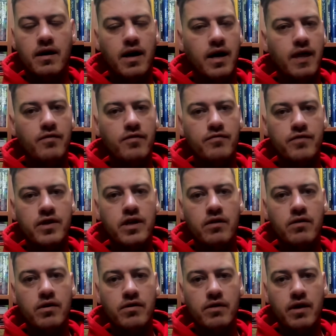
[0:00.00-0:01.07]
I have a
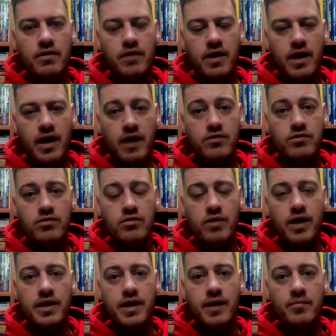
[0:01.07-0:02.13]
video on how to
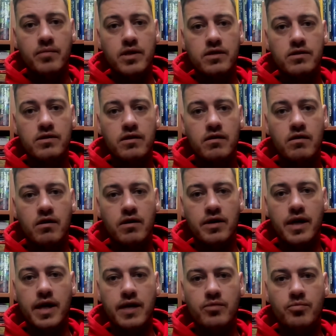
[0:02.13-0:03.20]
run numbers
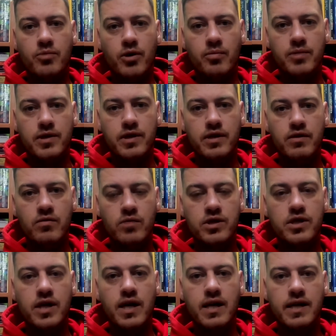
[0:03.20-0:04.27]
on any property,
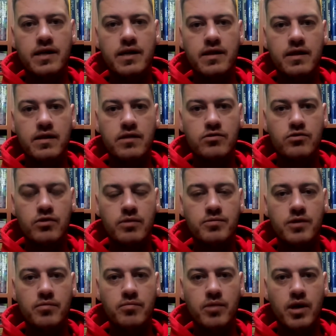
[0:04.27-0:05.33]
which I'll link in the description